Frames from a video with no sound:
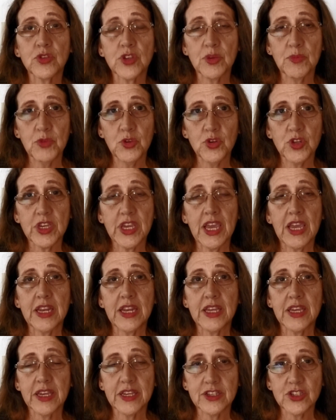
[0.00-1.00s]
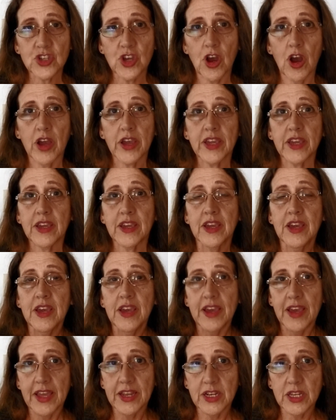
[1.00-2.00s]
to communicating and talking
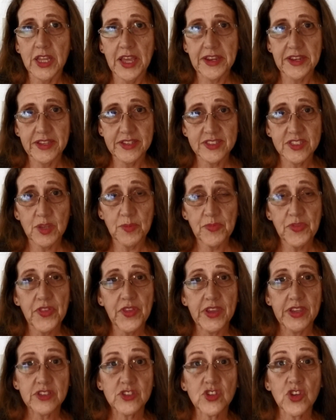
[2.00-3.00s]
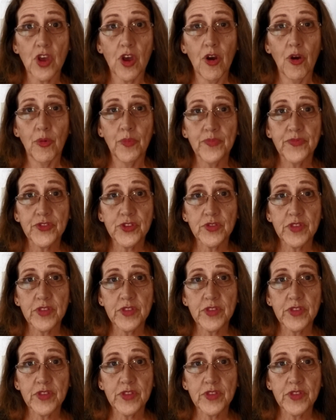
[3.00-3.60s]
and letting some things go.